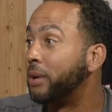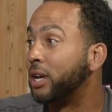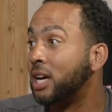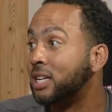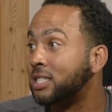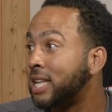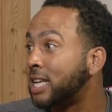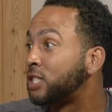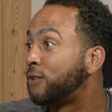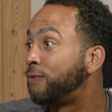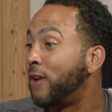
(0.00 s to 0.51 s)

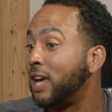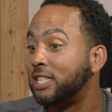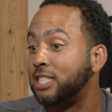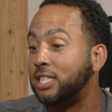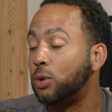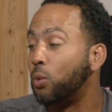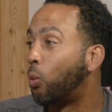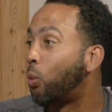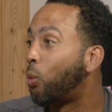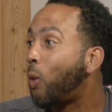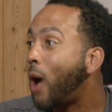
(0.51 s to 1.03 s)
Because let's face
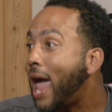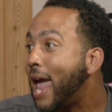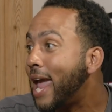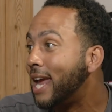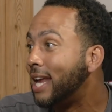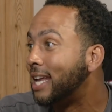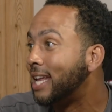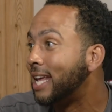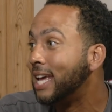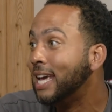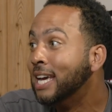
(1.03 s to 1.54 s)
it,
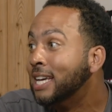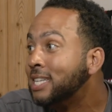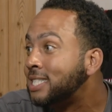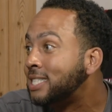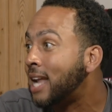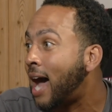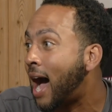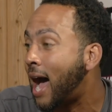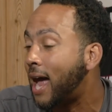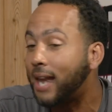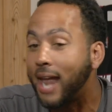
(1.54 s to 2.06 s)
Wade is
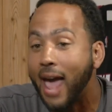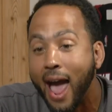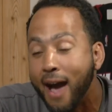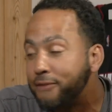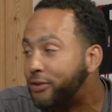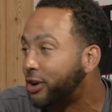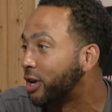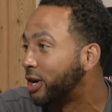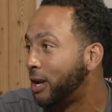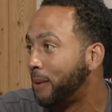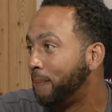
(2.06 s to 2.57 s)
not
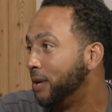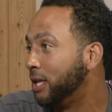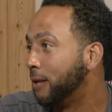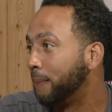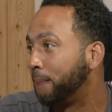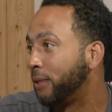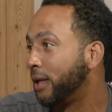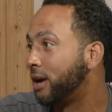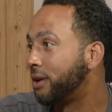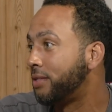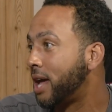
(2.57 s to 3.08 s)
ever going to be the
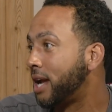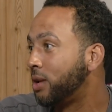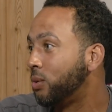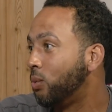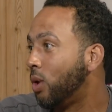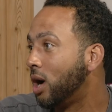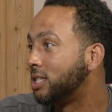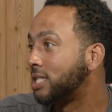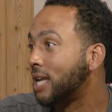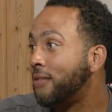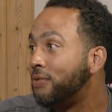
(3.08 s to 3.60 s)
player that he was.